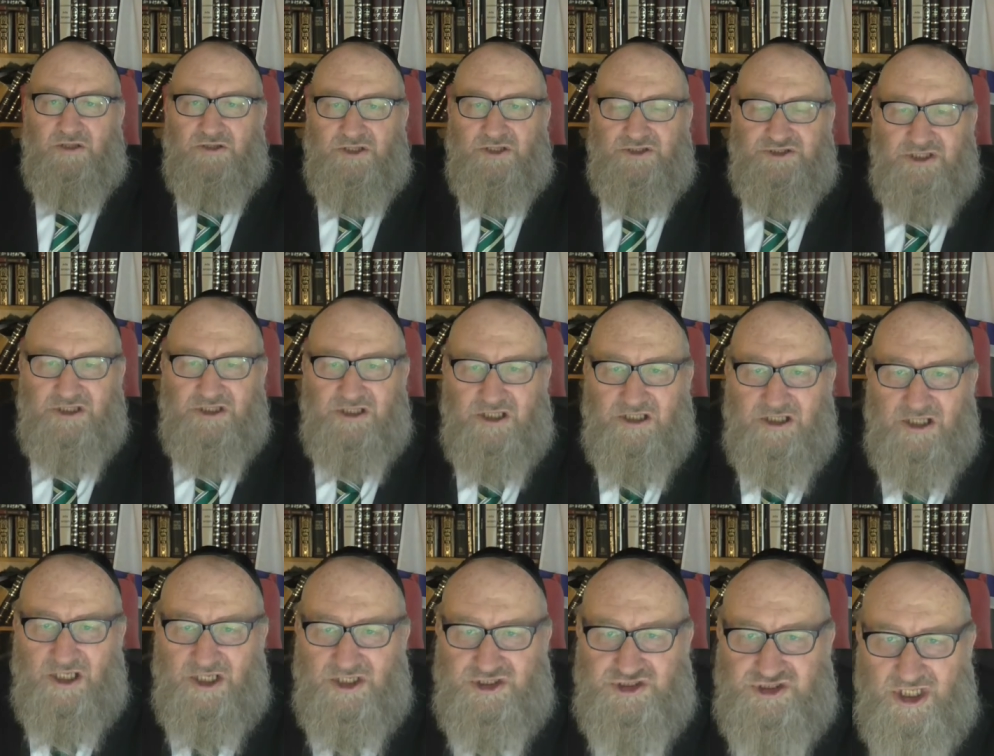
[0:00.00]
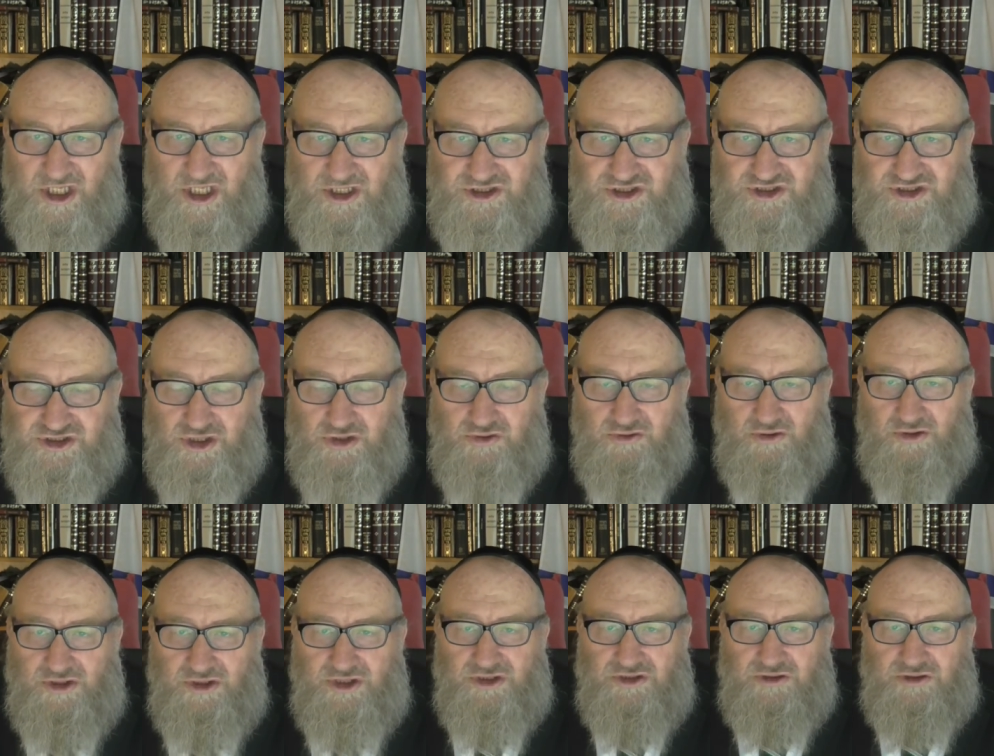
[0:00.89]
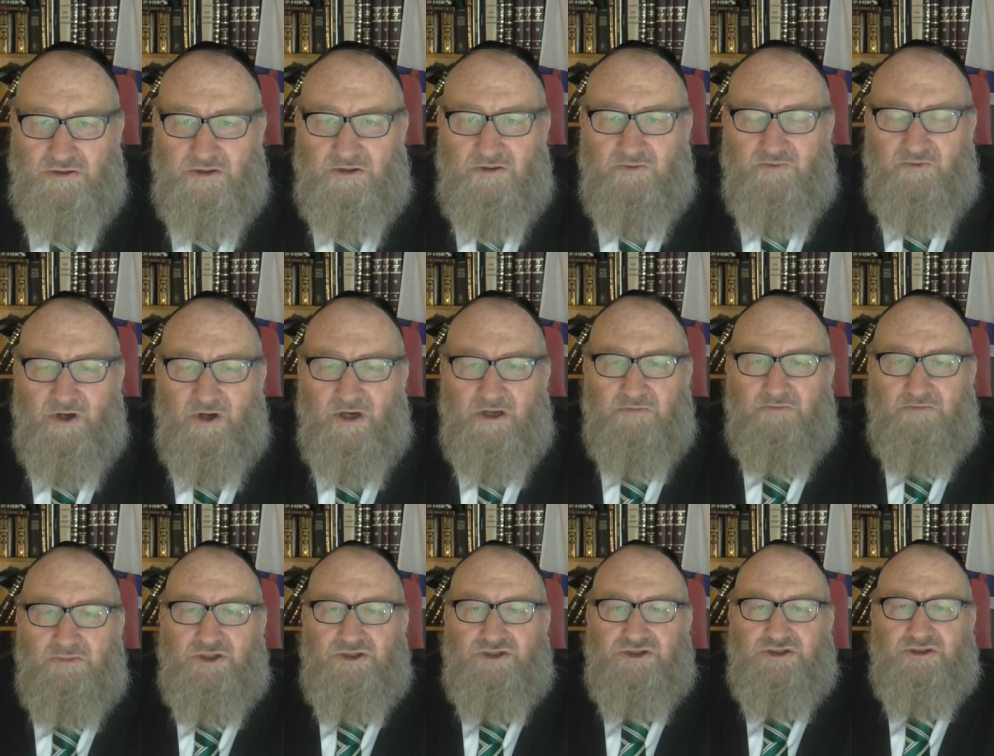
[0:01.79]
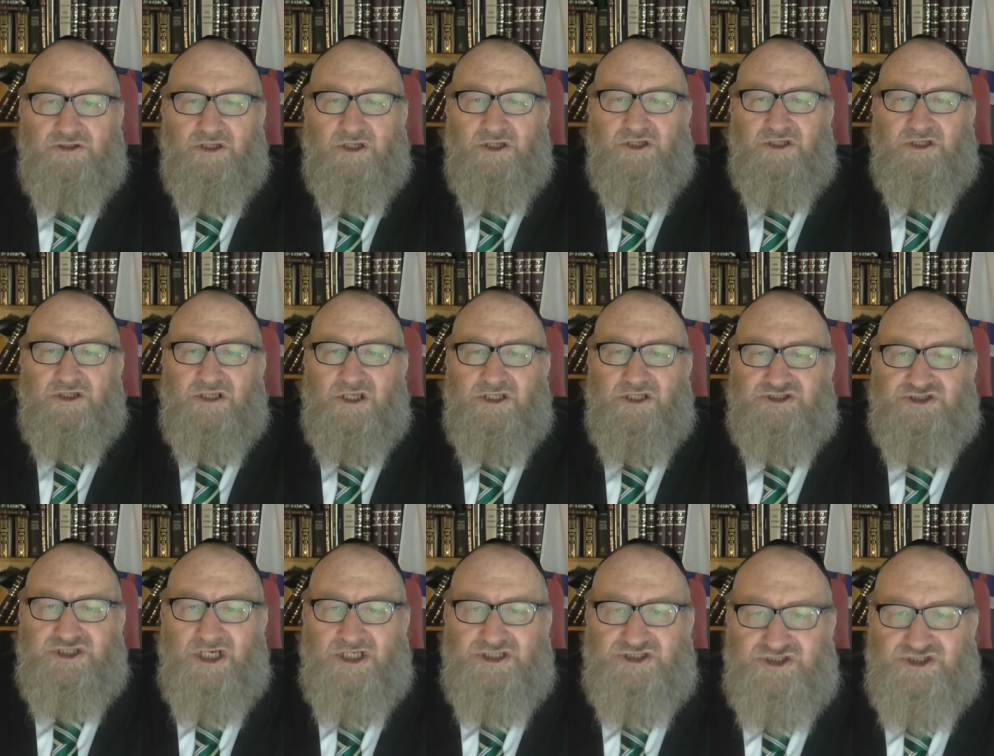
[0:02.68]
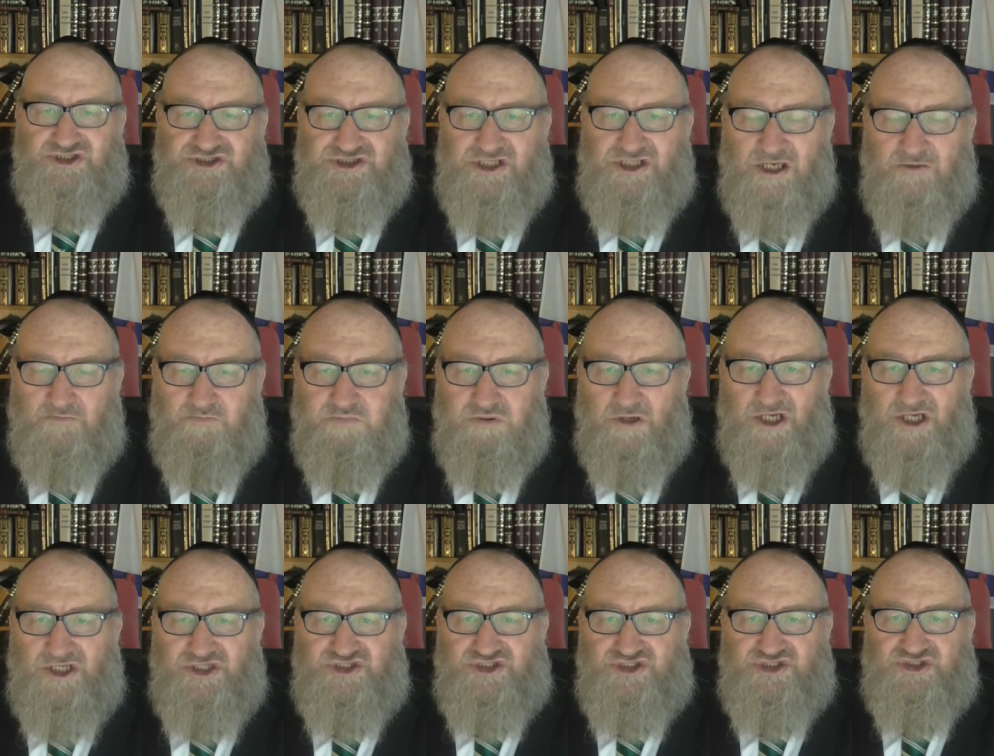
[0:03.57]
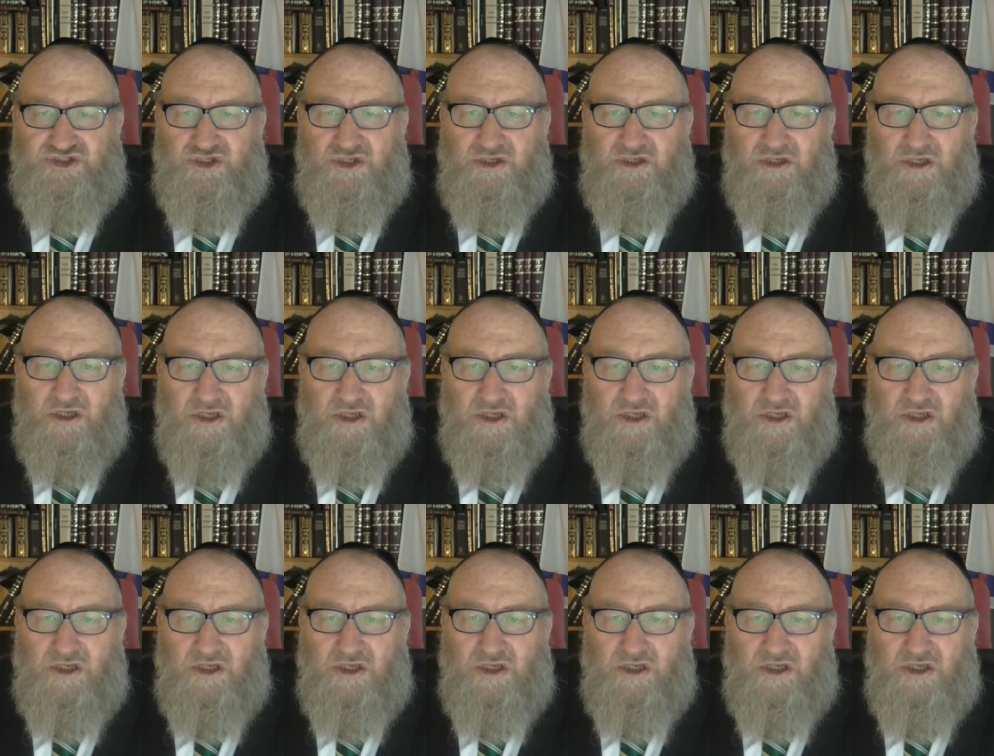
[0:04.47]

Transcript: The DNA changes according to environment, and the changes take place